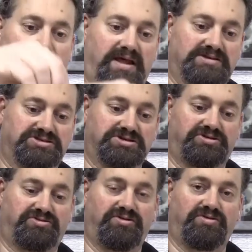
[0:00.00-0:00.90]
plunge
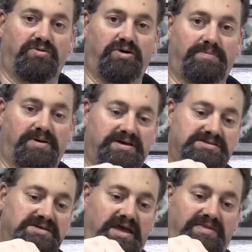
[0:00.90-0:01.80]
through the
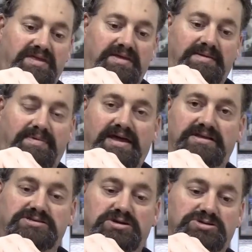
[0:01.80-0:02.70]
workpiece and then the
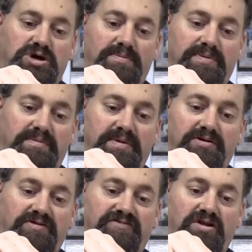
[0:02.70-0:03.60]
pattern's on top and the
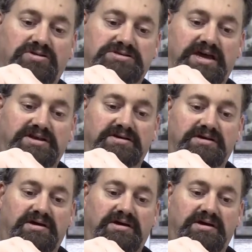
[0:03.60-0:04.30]
bearing follows that,